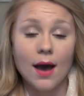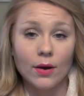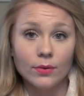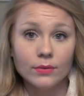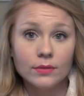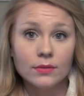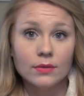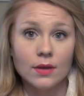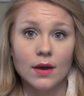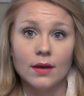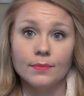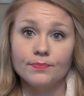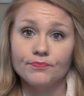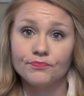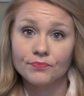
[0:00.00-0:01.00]
House,
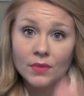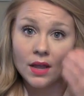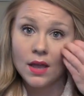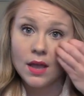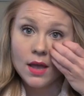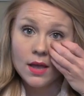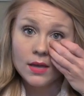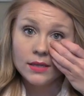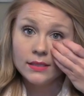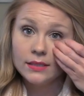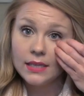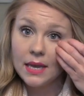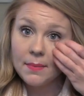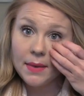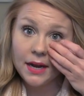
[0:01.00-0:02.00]
um,
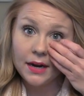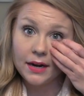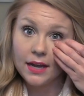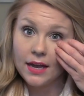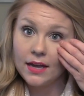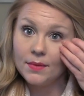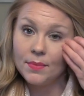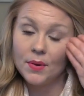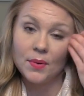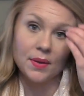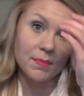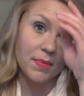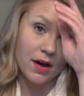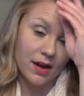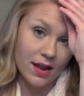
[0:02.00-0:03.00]
same area, but
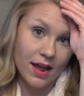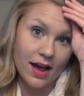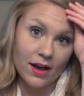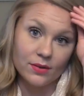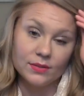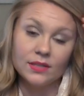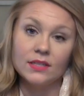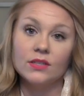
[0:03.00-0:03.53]
we bought a house,